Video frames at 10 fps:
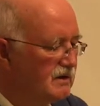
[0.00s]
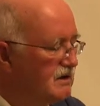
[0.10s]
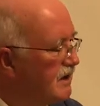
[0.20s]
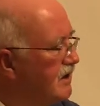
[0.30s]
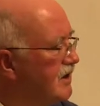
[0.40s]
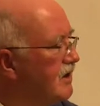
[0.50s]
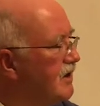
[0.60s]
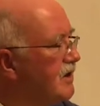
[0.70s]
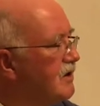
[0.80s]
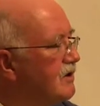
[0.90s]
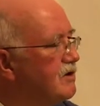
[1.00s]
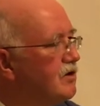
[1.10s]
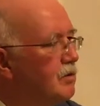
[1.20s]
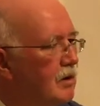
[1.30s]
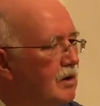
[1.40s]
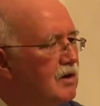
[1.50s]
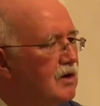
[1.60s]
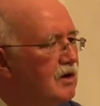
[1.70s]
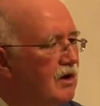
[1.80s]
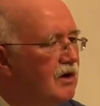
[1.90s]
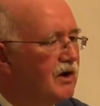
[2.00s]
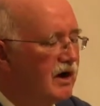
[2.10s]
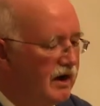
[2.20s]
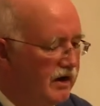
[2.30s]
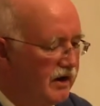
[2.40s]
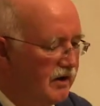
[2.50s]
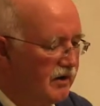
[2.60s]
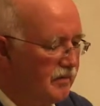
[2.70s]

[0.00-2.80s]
Dare to walk on air.